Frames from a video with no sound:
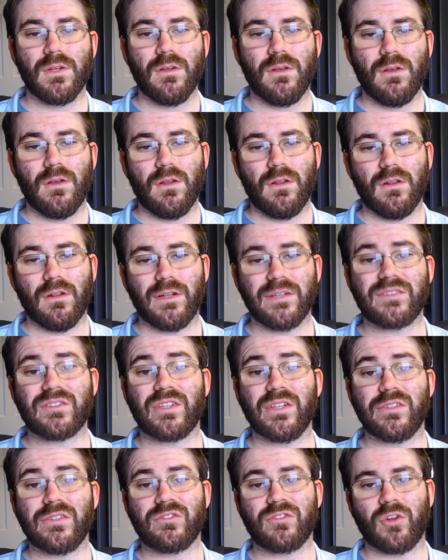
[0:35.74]
Let's
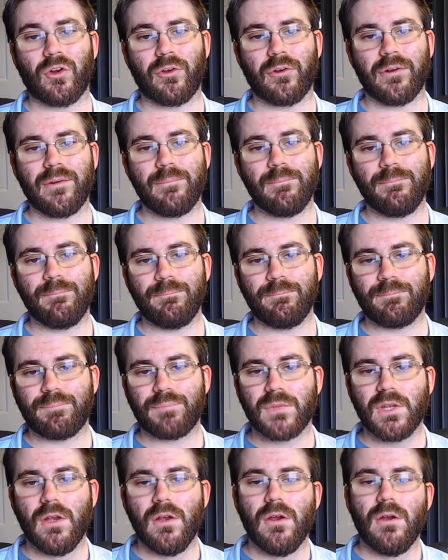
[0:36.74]
get started.
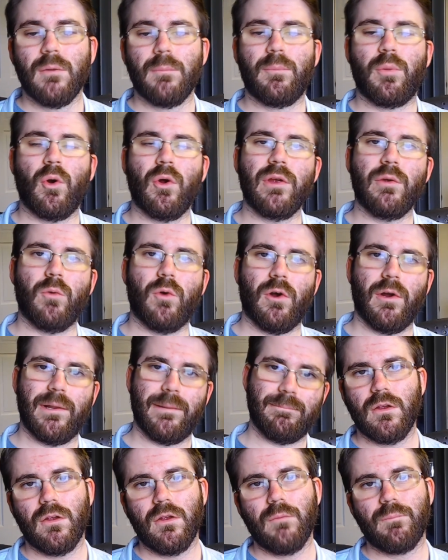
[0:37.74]
Point one.
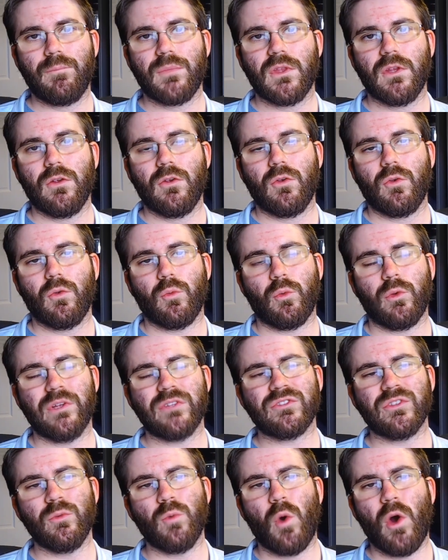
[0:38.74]

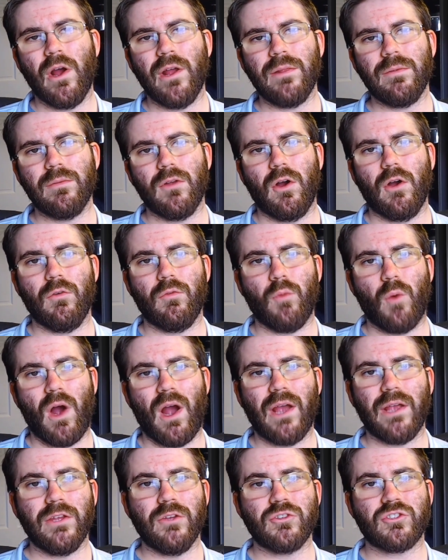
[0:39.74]
Reason one of why
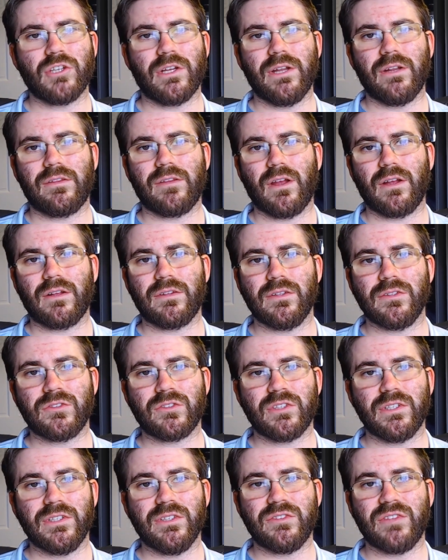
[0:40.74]
you should get a Techdisc
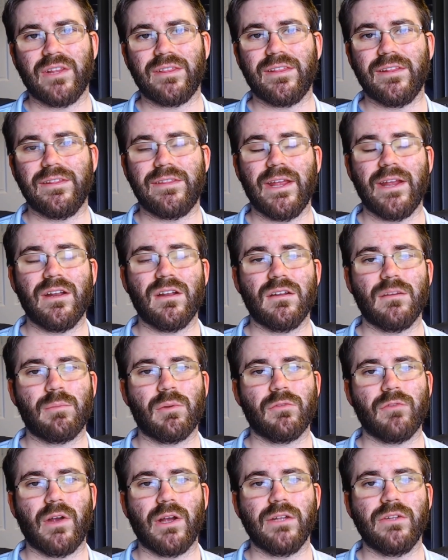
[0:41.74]
is that the data it
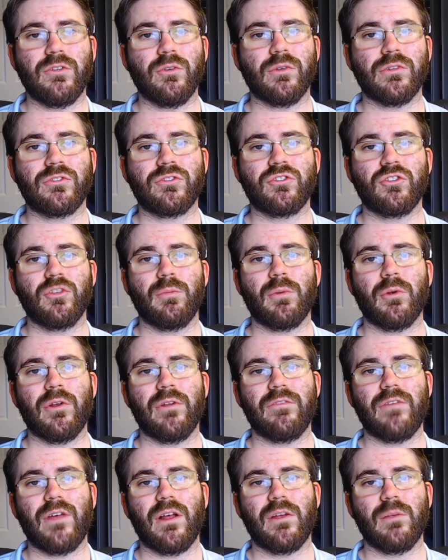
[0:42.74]
provides you is super
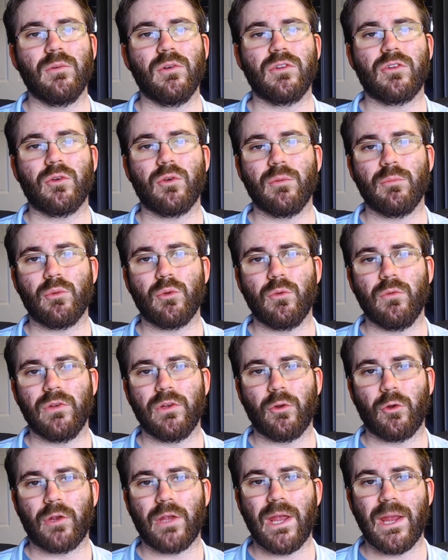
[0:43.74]
invaluable to improving
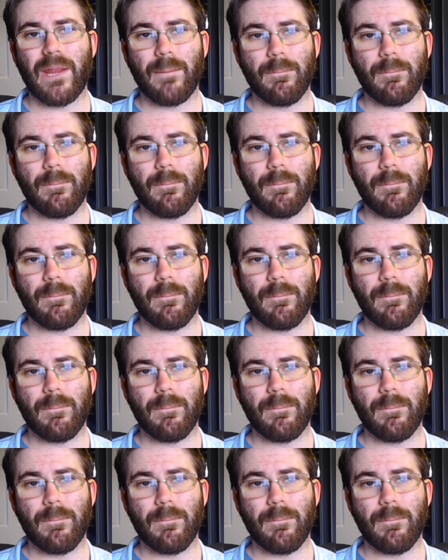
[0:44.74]
your game.